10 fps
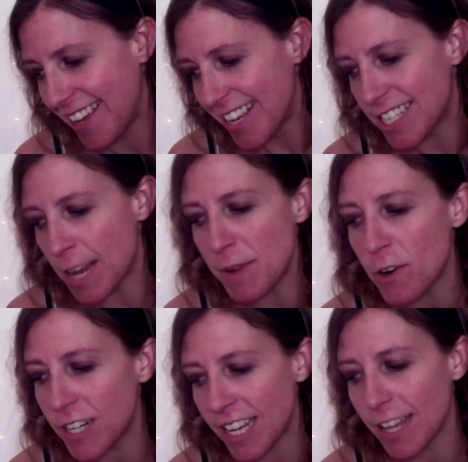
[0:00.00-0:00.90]
Some of you
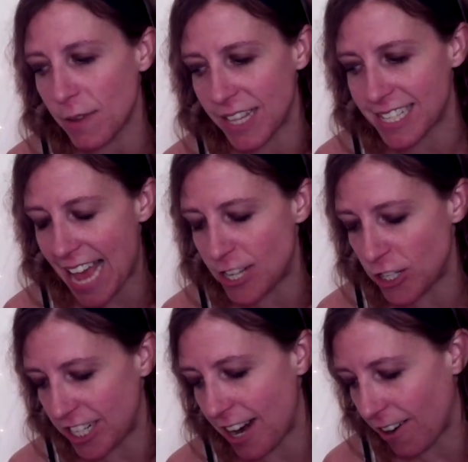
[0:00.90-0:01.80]
are dealing with a
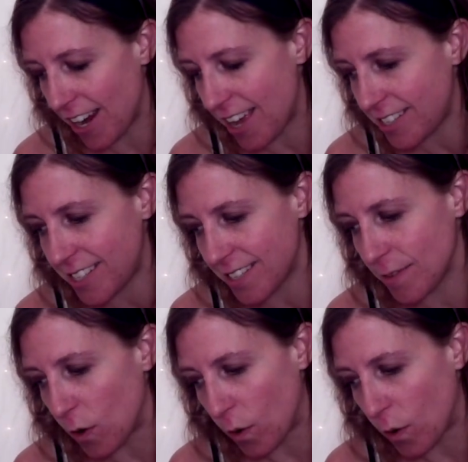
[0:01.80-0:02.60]
Sagittarius,